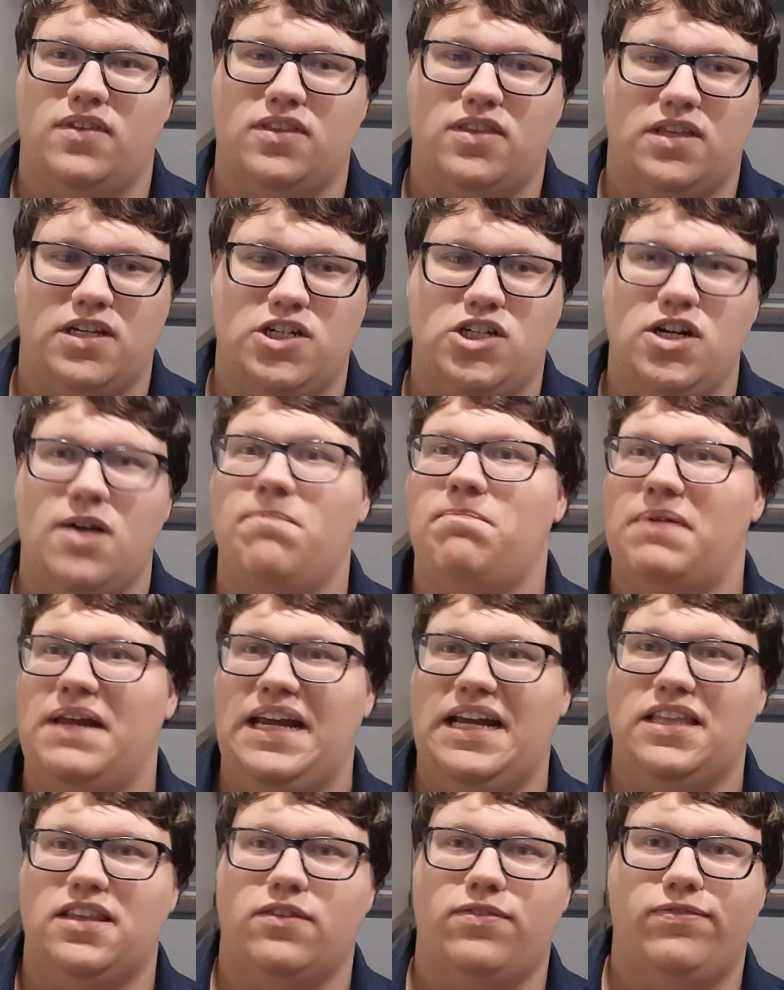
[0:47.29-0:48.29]
The
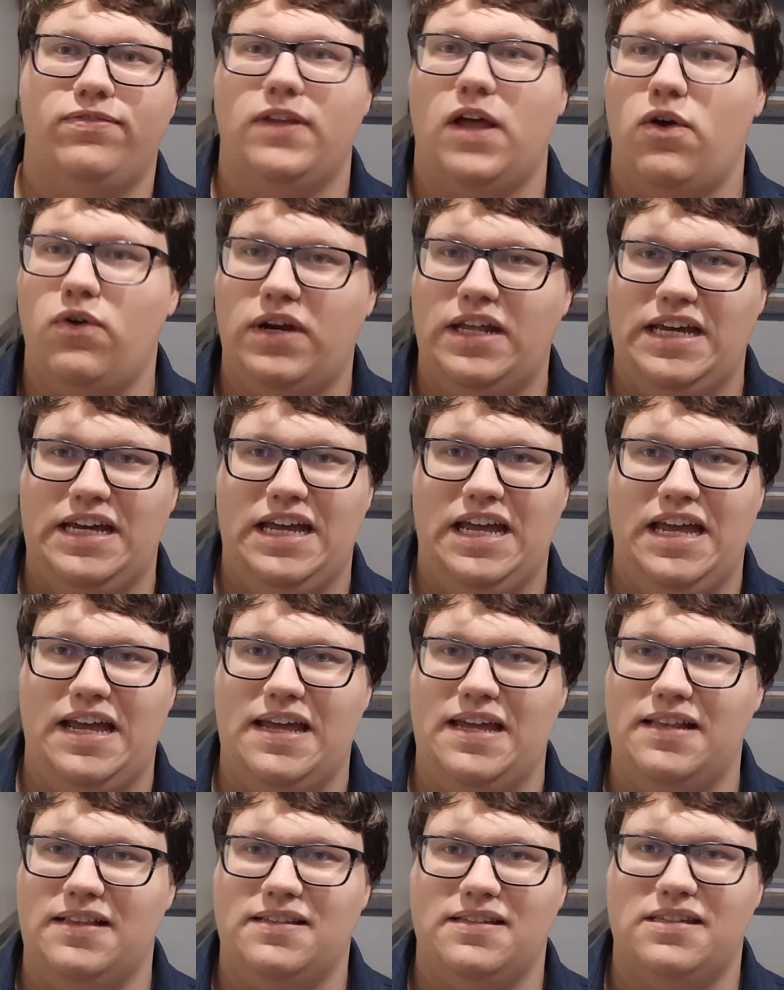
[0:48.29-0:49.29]
jumping and the floating,
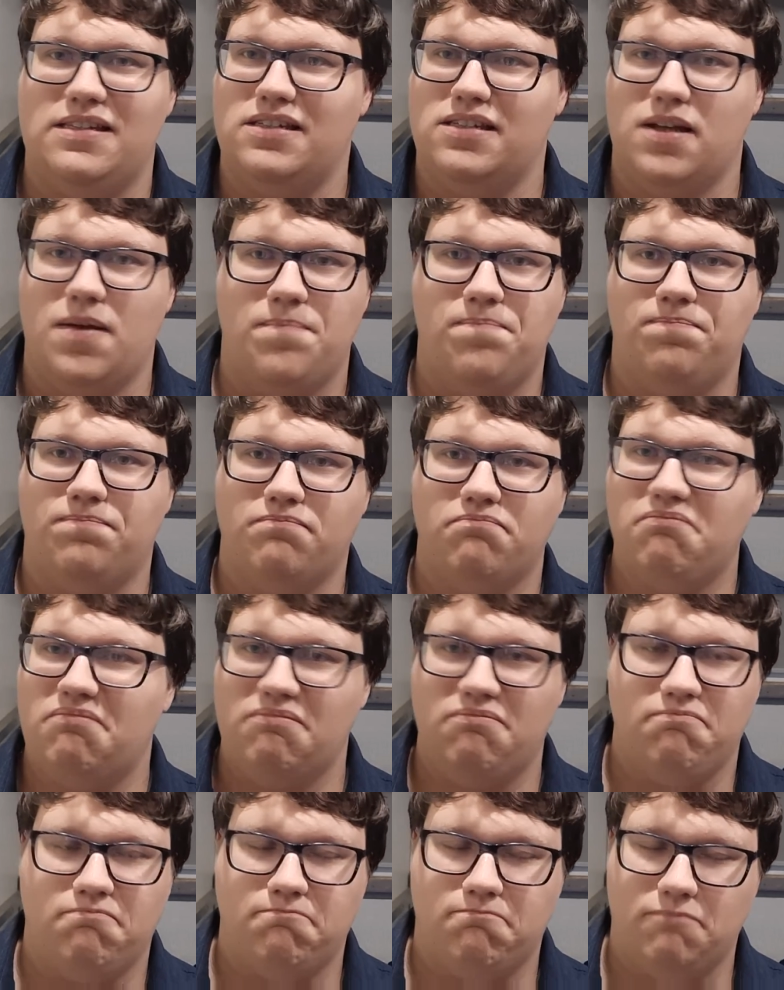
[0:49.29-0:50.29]
it's
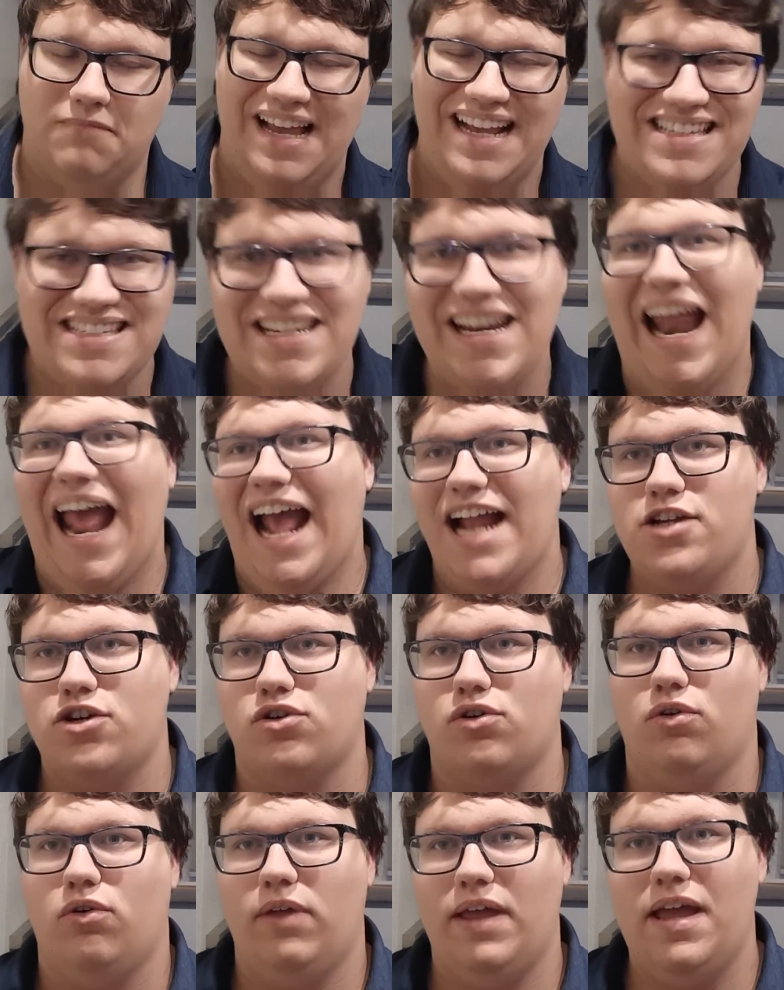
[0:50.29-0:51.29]

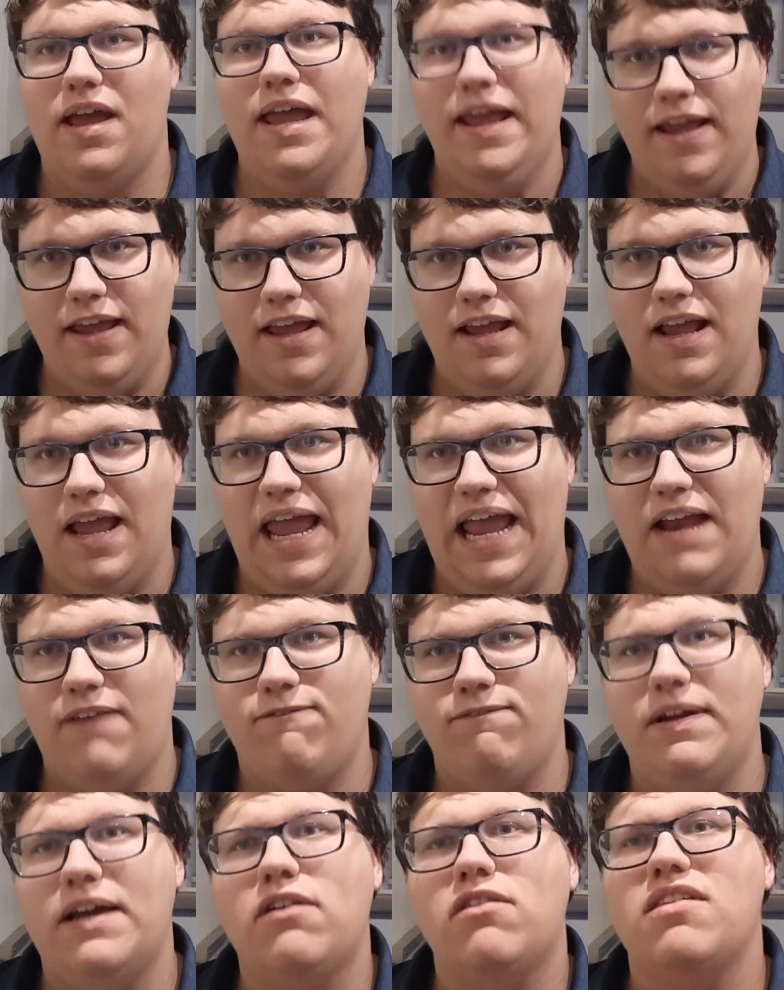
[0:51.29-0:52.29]
natural. It
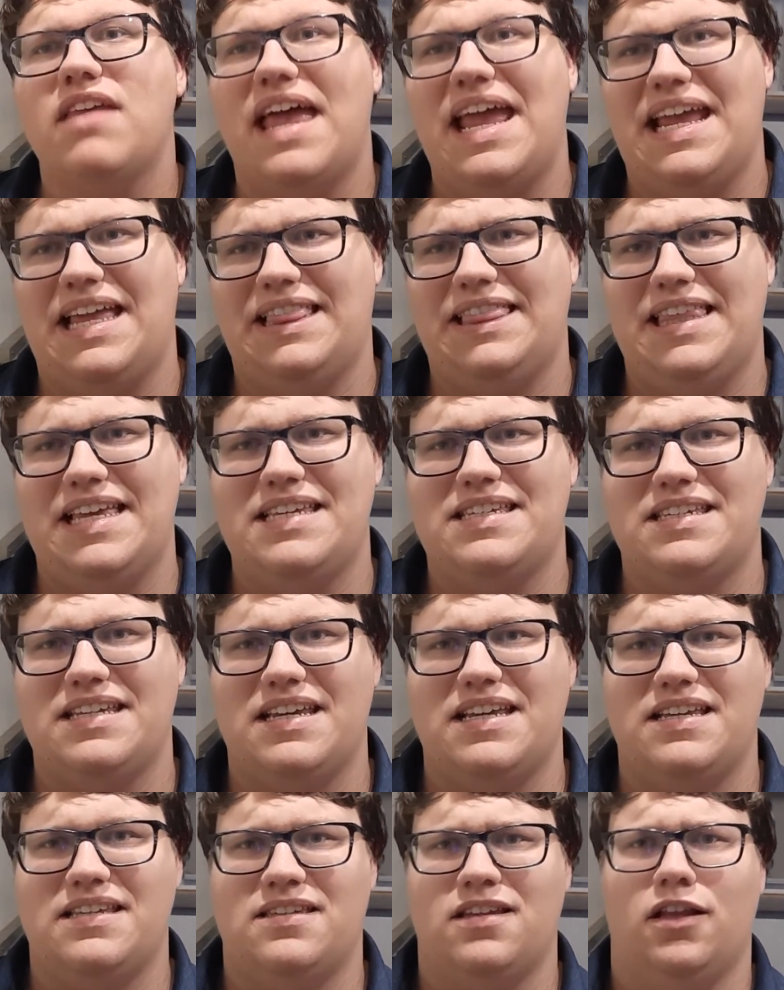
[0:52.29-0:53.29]
feels like this
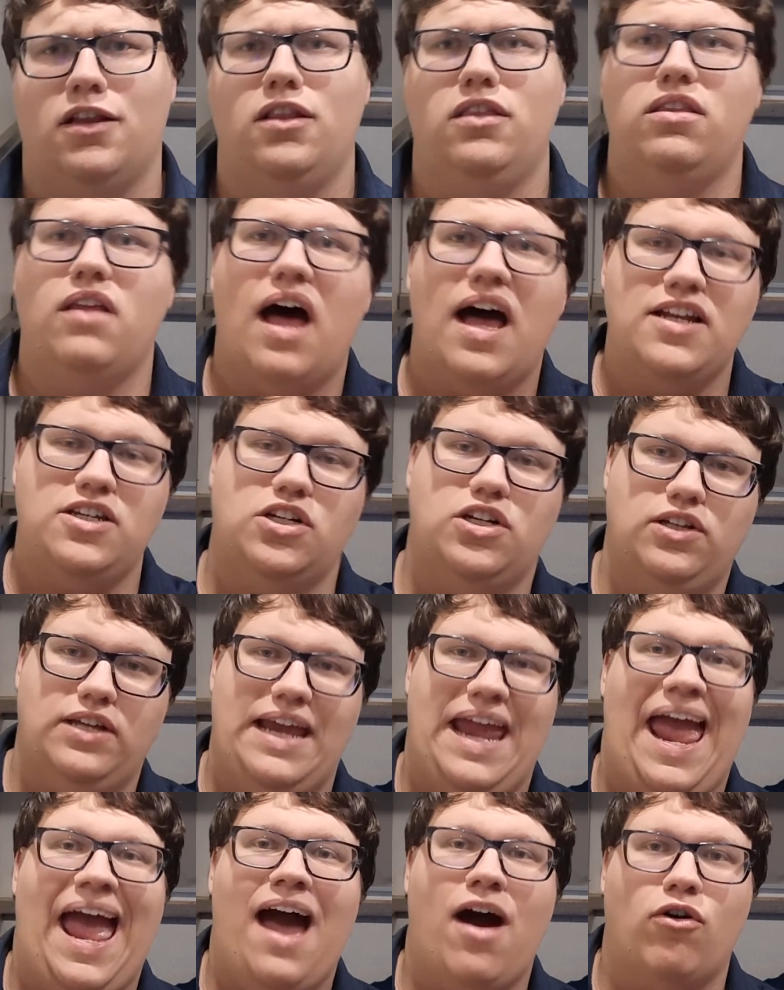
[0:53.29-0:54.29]
is logically
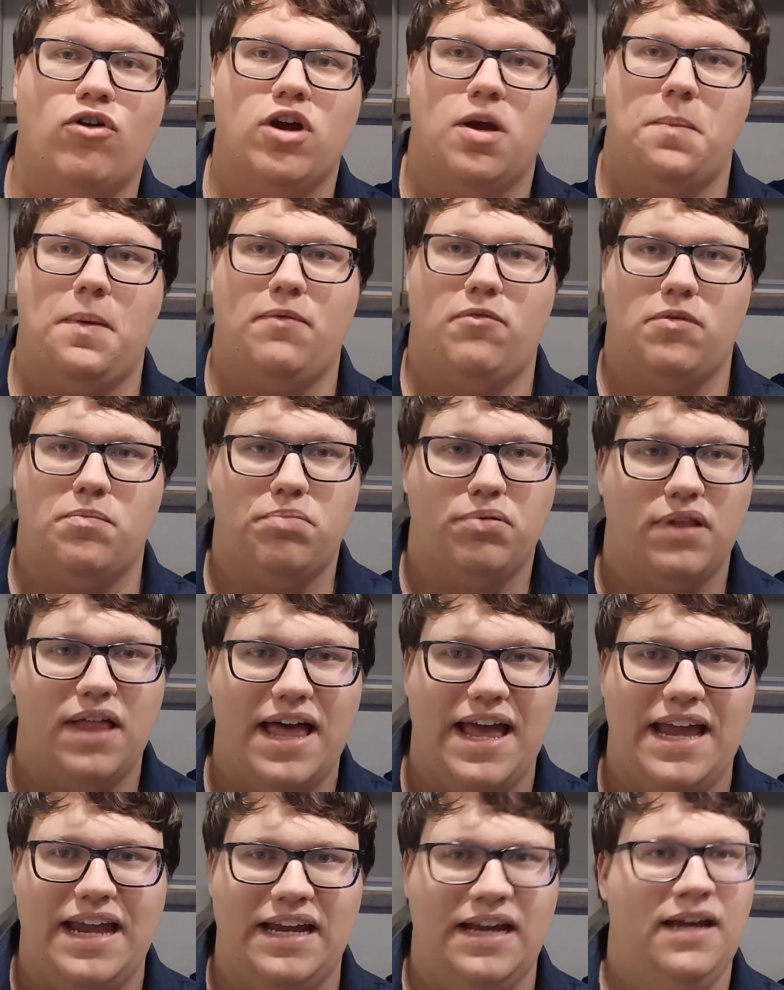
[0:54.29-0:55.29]
how Kirby would
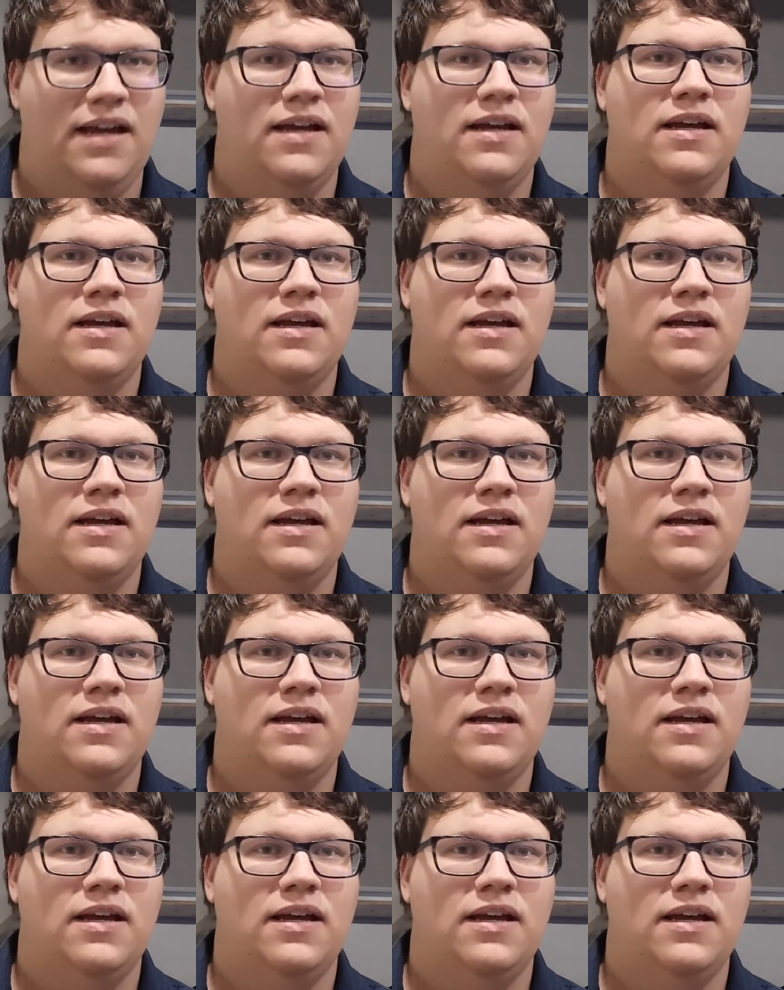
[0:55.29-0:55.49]
play.